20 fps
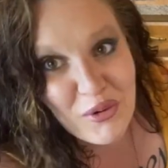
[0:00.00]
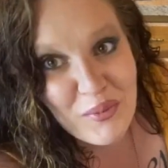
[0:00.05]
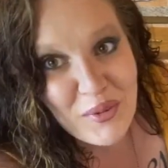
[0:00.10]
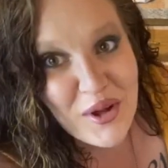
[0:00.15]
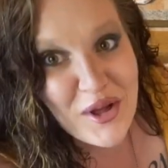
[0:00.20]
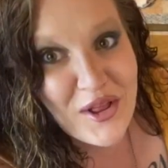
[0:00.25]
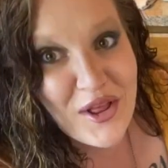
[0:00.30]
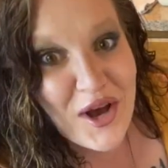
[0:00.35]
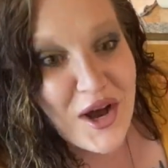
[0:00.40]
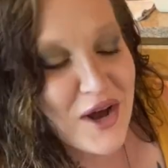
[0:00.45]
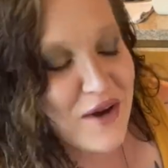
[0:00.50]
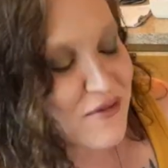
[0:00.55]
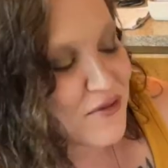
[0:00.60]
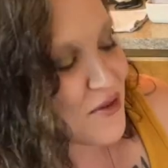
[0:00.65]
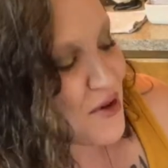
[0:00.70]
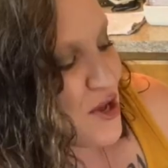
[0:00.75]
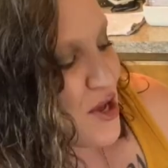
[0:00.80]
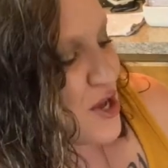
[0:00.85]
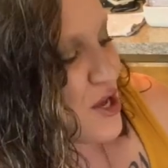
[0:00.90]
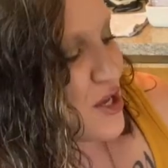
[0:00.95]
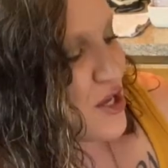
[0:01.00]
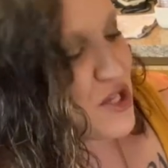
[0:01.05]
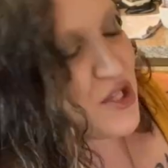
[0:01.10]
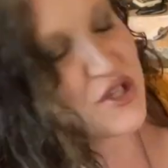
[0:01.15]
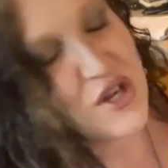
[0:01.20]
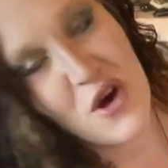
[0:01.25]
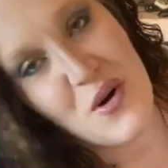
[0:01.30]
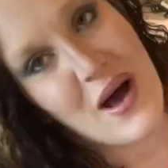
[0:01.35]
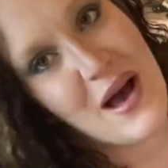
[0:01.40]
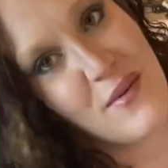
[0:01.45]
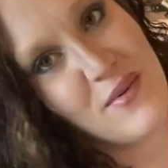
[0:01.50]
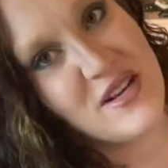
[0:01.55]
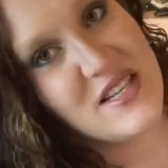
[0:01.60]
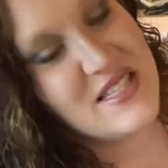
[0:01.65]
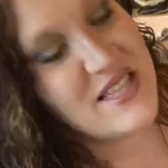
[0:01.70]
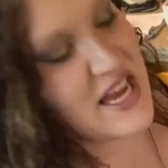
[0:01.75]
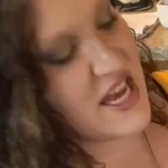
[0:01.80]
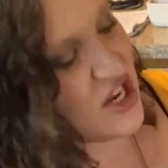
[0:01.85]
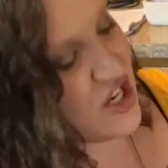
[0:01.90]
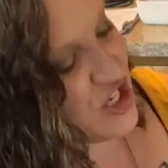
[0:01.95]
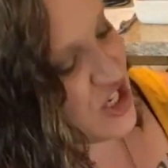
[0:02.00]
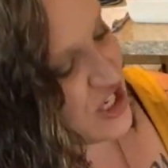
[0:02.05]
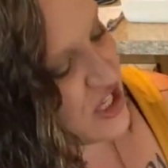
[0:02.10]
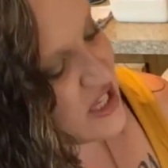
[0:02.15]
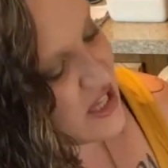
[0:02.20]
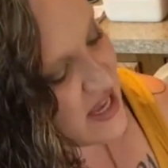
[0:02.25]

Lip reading: ball off. So I would say just